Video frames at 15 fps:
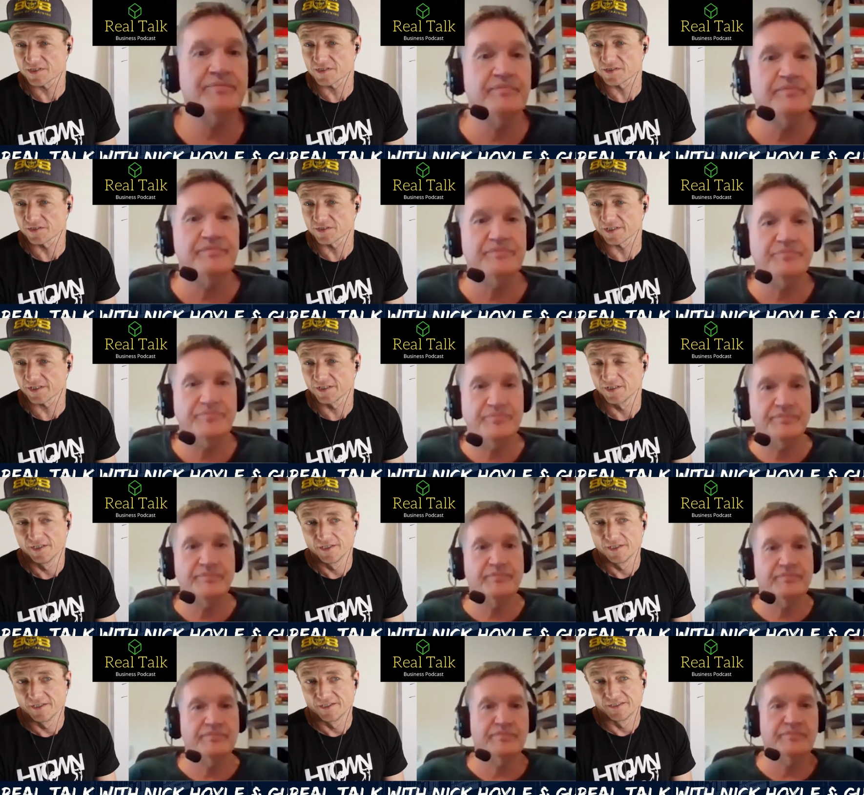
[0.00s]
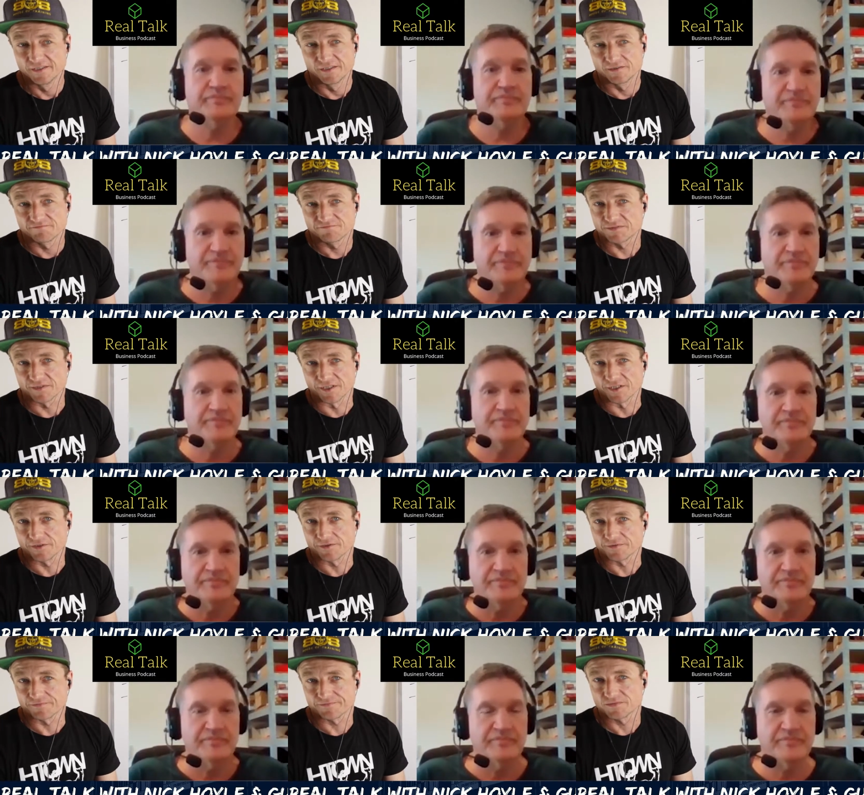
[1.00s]
Speaker 1: like, you know,
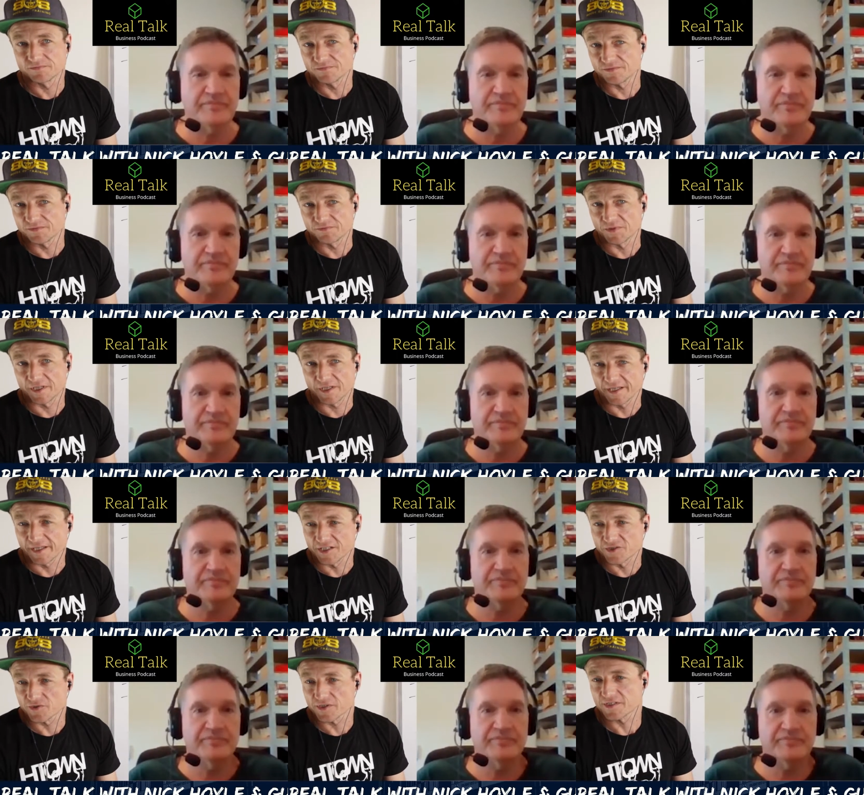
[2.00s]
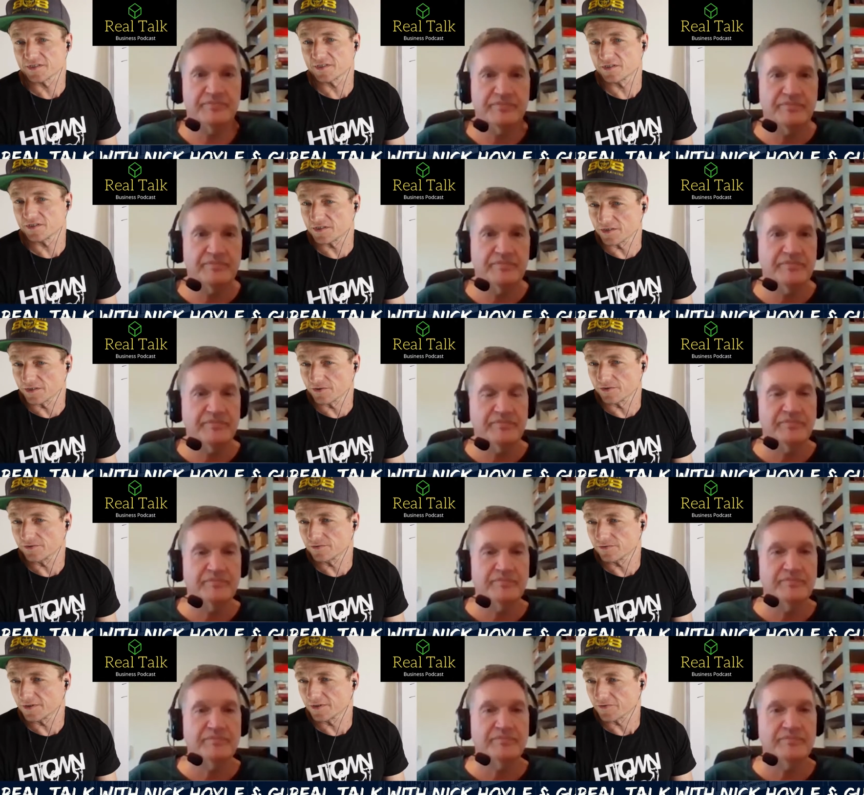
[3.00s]
your hairdressers, your,
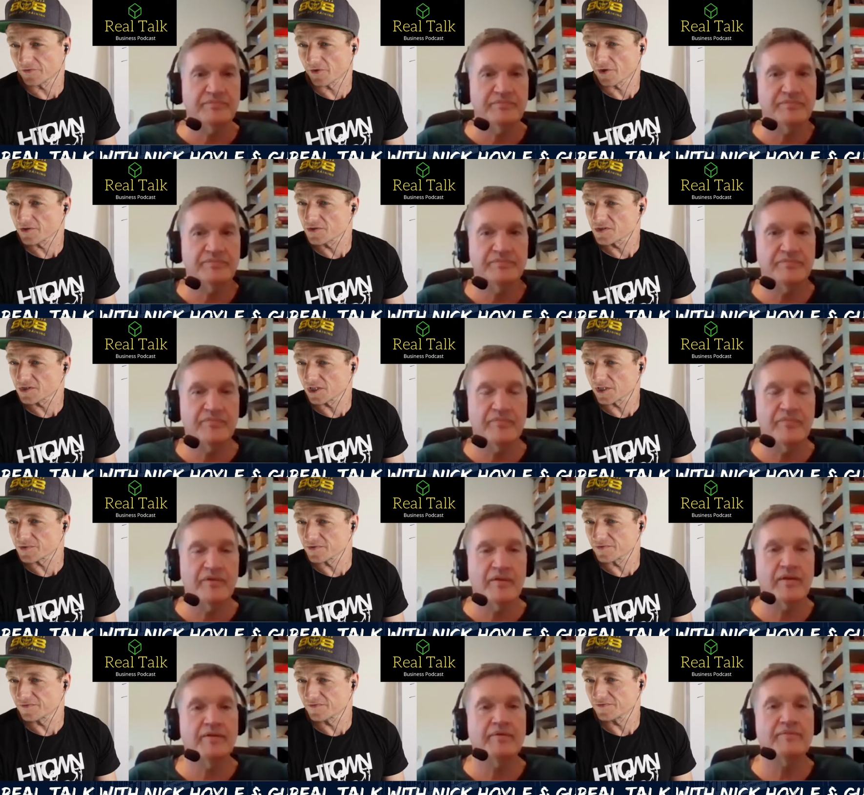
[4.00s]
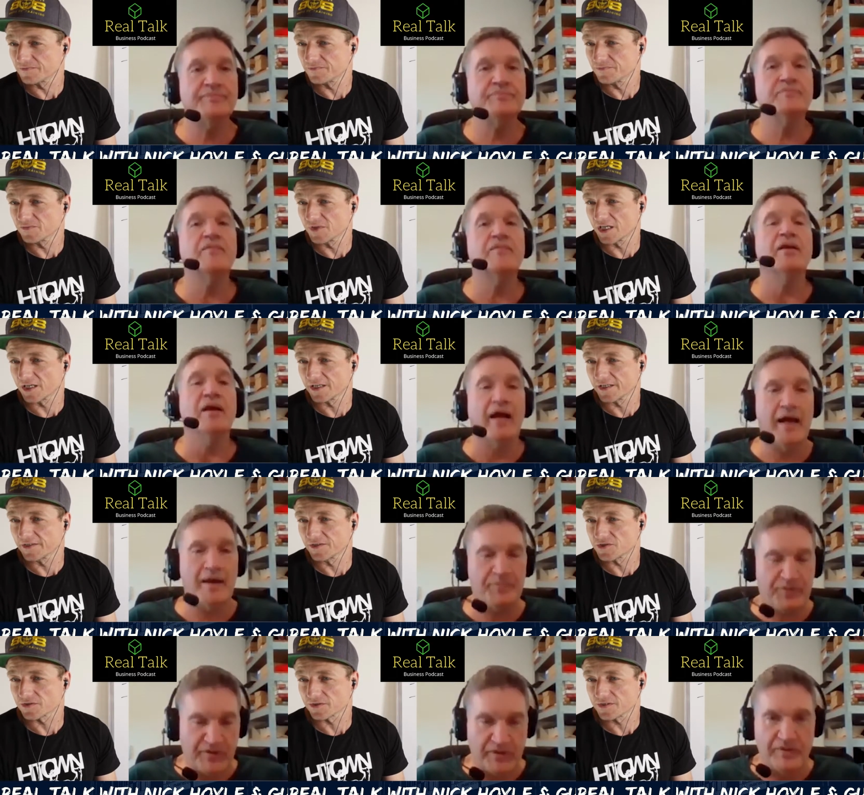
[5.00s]
your those types of uh,
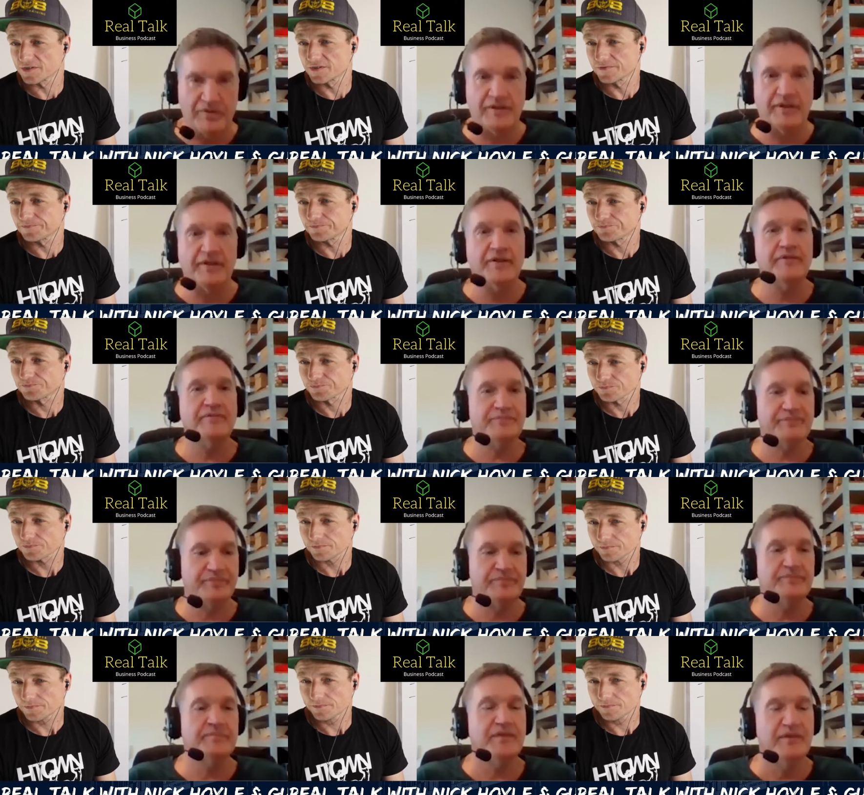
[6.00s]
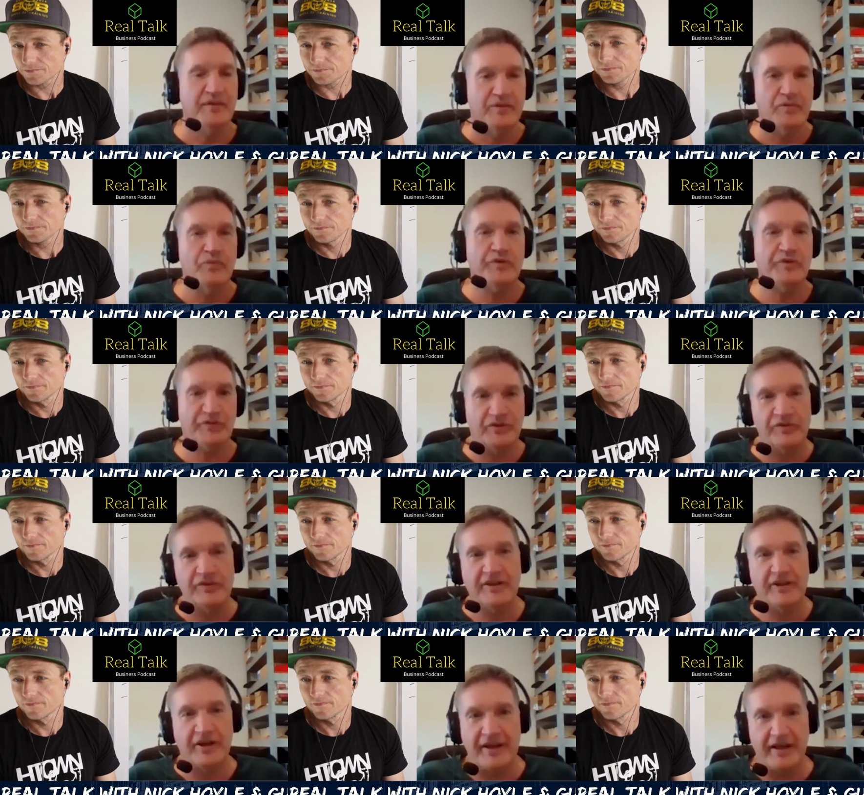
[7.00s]
industries.
Speaker 2: Absolutely. We still
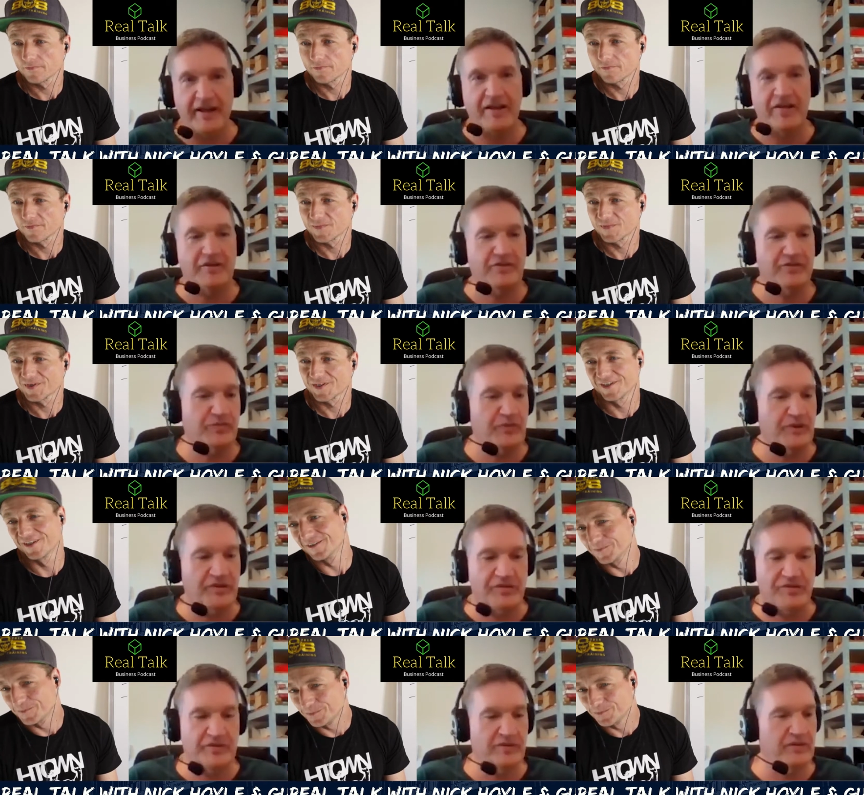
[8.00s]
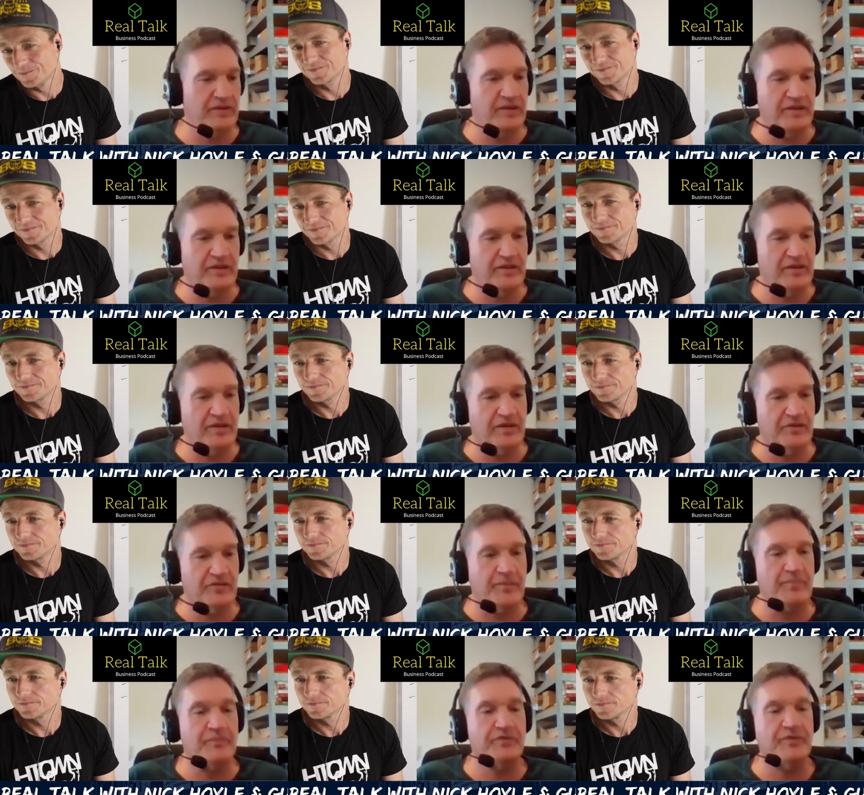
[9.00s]
need our haircuts. We still need uh,
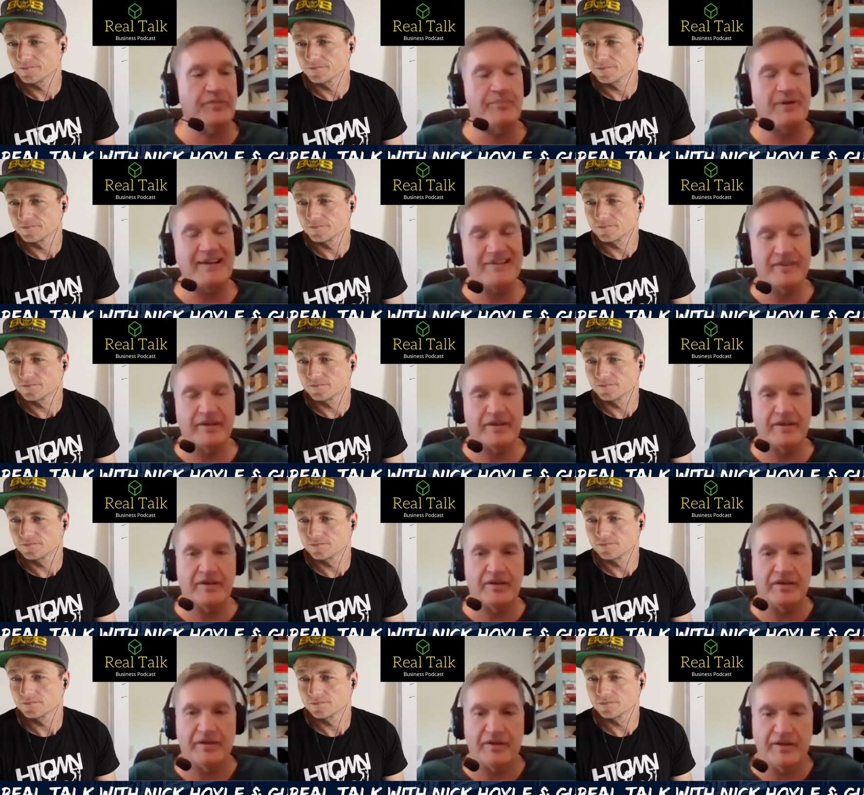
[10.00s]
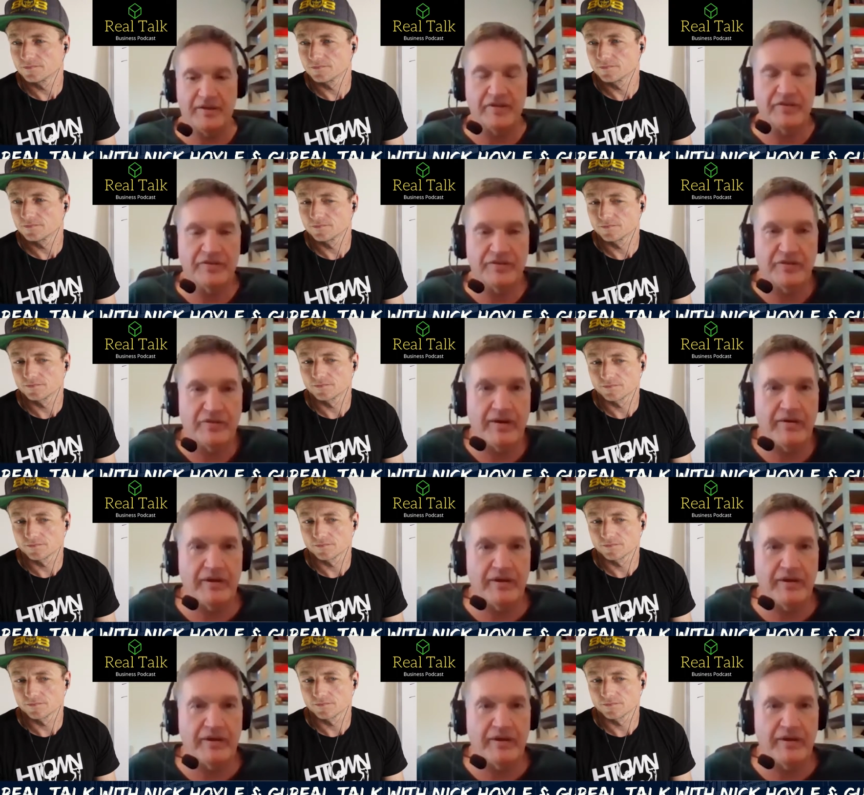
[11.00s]
some some basic uh, things around